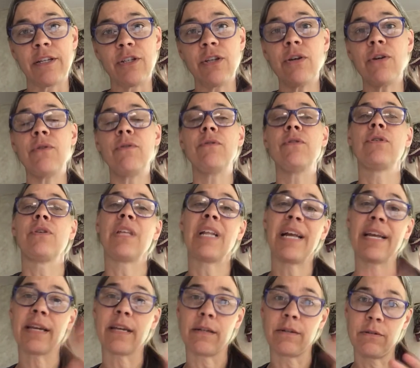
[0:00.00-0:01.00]
its own so that
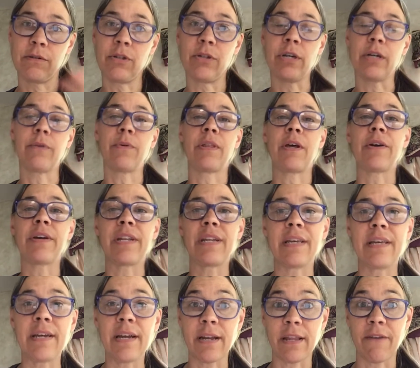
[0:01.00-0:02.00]
I can look without
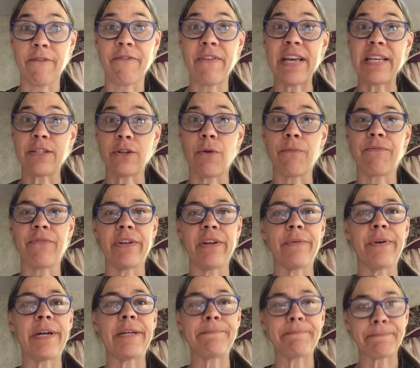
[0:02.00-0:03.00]
getting kicked in the face,
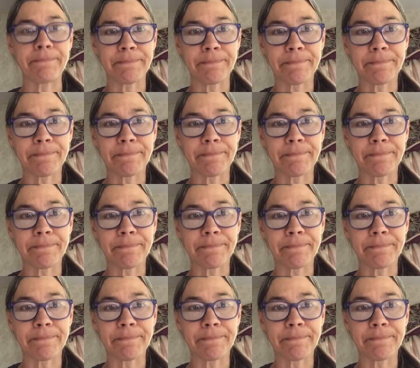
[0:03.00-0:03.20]
hopefully, right?